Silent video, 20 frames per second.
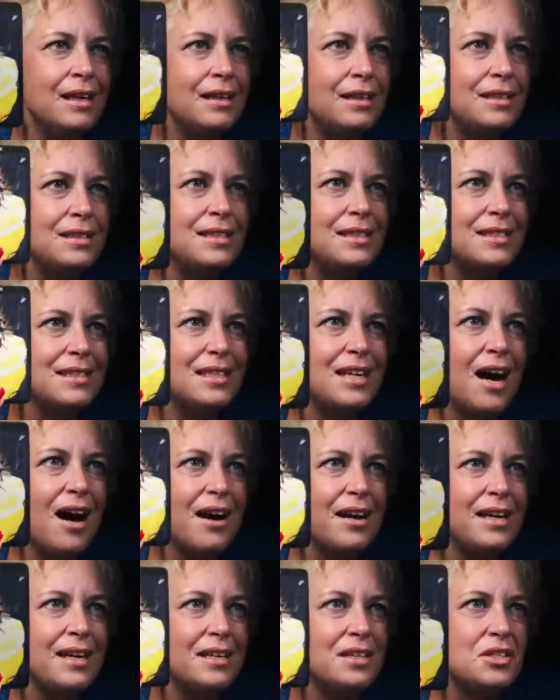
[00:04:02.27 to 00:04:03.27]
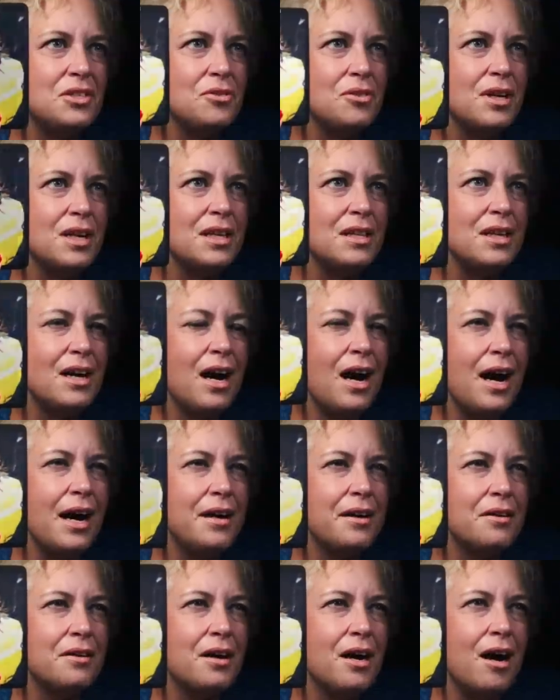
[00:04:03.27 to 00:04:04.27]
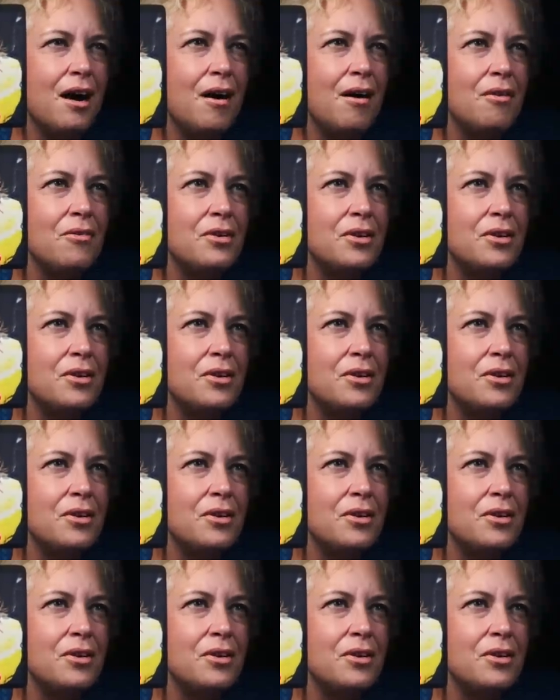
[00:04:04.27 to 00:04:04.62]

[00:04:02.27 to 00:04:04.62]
This is not answering the higher call.